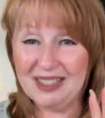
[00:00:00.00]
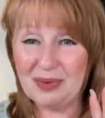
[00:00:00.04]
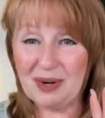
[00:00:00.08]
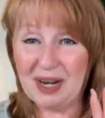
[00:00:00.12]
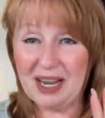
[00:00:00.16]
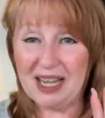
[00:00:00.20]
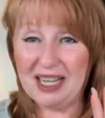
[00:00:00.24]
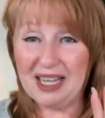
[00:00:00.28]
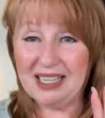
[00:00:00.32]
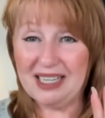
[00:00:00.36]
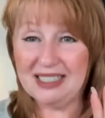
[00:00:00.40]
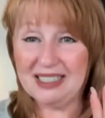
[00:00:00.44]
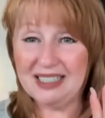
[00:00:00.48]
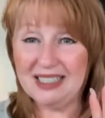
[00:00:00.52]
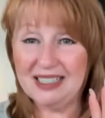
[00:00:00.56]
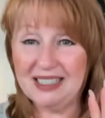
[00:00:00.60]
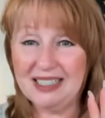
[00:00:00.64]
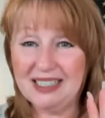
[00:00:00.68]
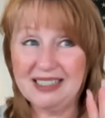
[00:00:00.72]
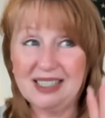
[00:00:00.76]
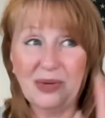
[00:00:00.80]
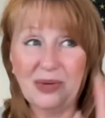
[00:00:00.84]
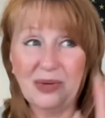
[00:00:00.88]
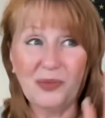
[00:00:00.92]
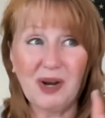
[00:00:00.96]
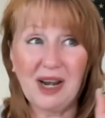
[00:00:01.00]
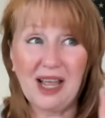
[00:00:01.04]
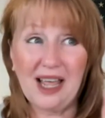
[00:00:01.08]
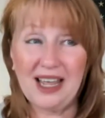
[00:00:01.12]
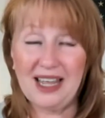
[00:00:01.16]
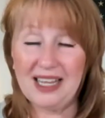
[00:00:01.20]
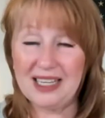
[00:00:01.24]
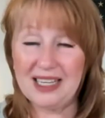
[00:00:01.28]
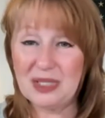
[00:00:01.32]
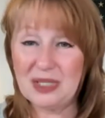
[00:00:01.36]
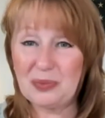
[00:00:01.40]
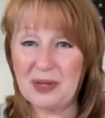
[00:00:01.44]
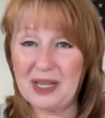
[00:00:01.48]
right, than what I
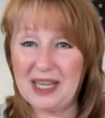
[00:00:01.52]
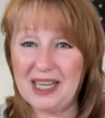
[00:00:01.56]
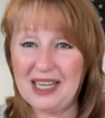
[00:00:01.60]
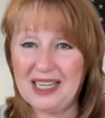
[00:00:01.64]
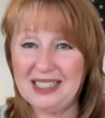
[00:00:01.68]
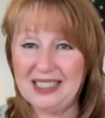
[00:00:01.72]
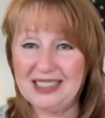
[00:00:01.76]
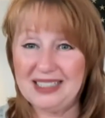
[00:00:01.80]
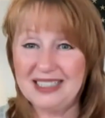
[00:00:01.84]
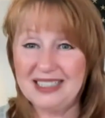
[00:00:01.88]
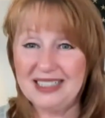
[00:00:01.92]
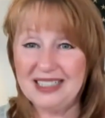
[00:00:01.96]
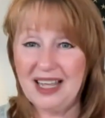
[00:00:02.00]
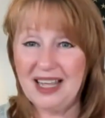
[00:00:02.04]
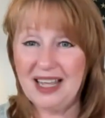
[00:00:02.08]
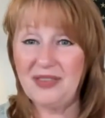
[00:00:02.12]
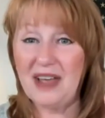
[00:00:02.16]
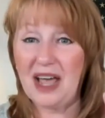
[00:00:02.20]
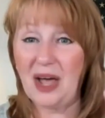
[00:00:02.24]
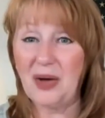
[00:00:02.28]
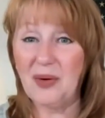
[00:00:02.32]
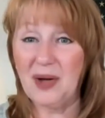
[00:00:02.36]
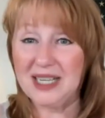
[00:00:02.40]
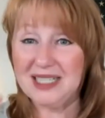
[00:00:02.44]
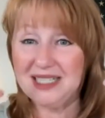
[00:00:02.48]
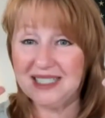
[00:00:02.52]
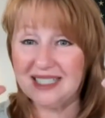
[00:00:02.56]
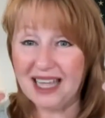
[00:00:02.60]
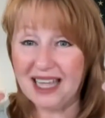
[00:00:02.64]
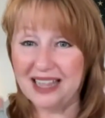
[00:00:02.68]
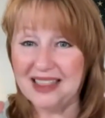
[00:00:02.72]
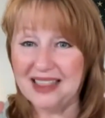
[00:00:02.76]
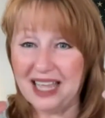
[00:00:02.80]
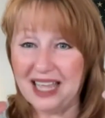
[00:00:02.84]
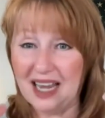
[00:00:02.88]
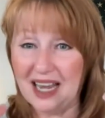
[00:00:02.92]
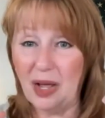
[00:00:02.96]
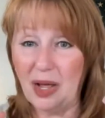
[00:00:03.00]
explained of how I
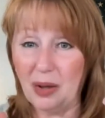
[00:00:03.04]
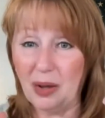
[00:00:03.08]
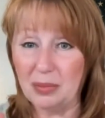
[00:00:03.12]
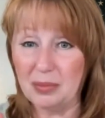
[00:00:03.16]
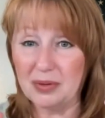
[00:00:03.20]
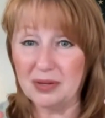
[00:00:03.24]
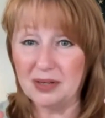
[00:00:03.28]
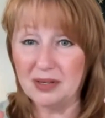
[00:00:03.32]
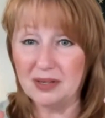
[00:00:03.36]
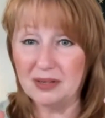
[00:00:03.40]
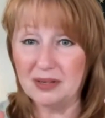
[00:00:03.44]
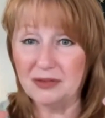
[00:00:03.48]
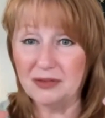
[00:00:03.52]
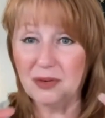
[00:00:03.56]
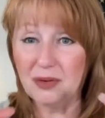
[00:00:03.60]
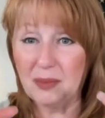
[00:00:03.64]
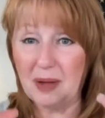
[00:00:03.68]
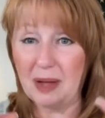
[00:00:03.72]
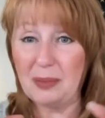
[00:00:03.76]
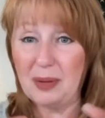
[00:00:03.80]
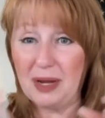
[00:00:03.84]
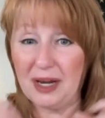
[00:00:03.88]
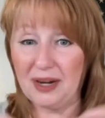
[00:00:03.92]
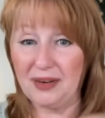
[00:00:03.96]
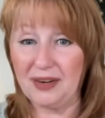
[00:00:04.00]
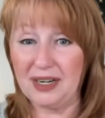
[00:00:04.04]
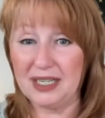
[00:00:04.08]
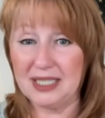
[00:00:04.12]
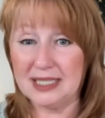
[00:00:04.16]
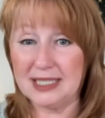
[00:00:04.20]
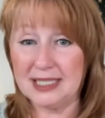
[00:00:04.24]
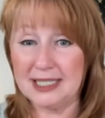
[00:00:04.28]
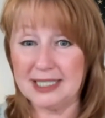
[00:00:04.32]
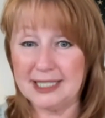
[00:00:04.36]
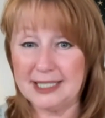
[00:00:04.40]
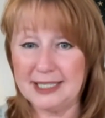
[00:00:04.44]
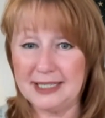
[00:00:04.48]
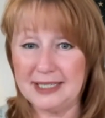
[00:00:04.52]
set that up for my
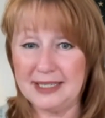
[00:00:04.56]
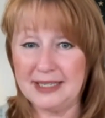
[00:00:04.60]
parents.